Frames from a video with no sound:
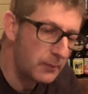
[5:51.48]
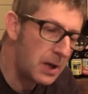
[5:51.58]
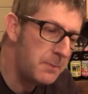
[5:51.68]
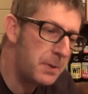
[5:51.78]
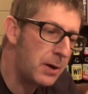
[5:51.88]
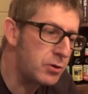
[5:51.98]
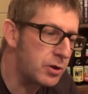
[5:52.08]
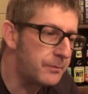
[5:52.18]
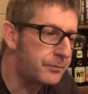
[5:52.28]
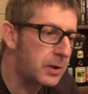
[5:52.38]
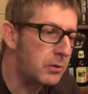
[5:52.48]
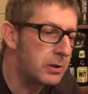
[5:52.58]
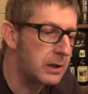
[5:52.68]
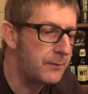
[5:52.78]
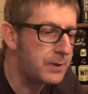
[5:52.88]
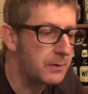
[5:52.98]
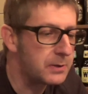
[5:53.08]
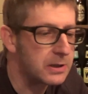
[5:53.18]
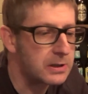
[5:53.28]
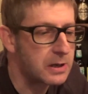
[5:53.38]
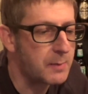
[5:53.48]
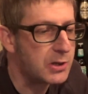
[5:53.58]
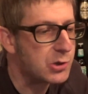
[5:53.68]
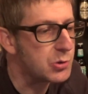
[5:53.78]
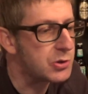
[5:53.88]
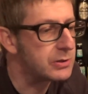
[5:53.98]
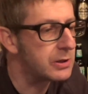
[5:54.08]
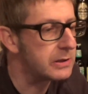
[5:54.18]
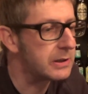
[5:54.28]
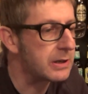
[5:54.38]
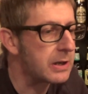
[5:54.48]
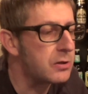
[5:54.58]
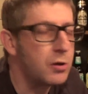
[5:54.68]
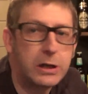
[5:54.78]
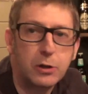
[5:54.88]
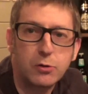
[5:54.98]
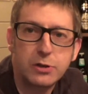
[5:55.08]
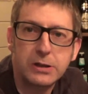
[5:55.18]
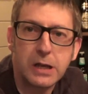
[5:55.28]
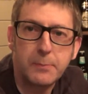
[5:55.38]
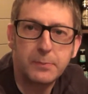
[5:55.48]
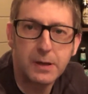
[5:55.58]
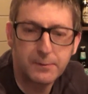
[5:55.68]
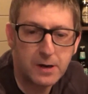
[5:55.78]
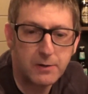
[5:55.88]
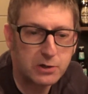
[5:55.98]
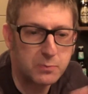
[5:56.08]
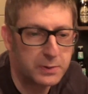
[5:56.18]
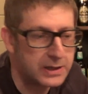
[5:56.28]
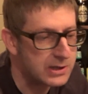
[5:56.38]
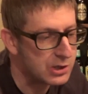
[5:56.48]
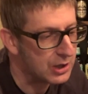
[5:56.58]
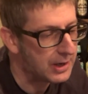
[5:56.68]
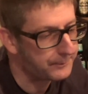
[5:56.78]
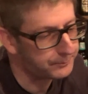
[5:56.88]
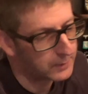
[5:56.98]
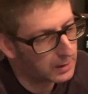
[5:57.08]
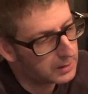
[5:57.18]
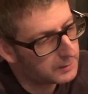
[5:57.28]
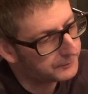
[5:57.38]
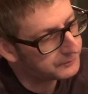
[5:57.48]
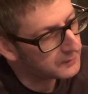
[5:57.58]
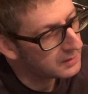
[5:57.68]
in Belgium you can have your mussels and they do it cooked in their various beers and that. And